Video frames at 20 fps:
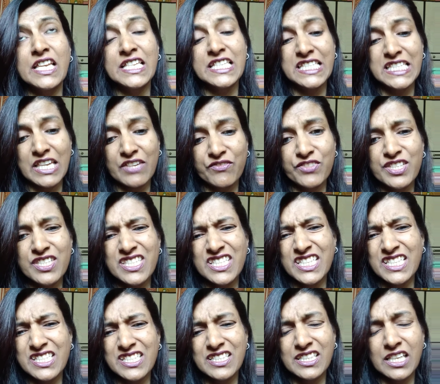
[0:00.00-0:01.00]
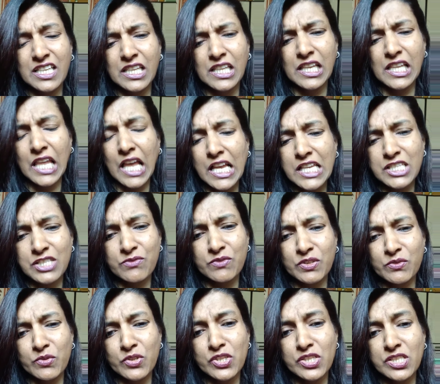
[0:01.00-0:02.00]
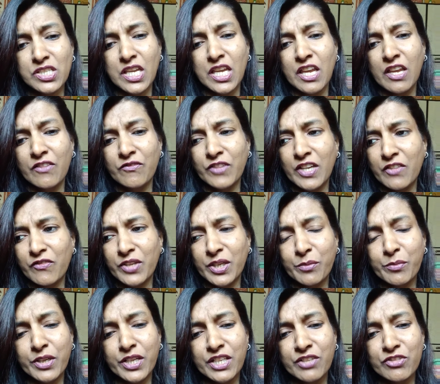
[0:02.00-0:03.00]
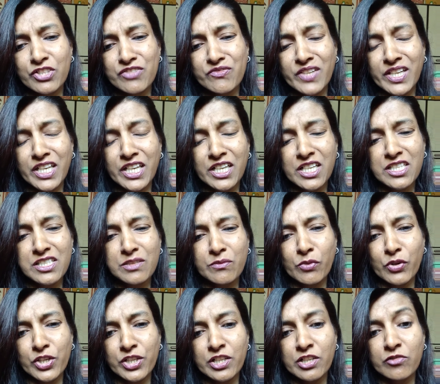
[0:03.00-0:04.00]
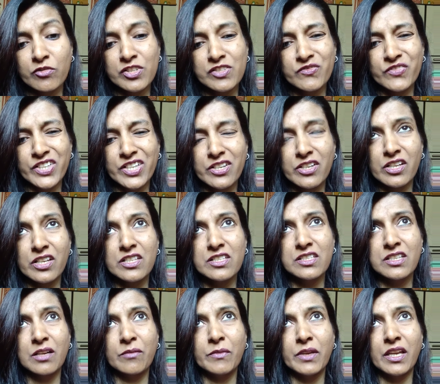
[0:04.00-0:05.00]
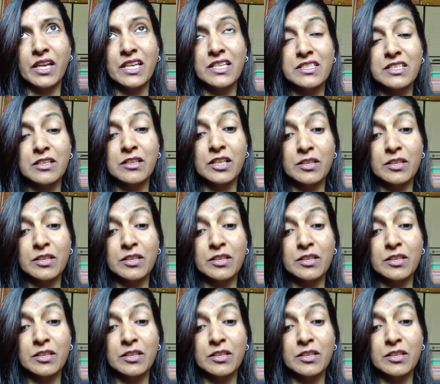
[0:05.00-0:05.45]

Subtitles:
7 seasons, and the last one was, everybody was very disappointed, was winter is coming. I said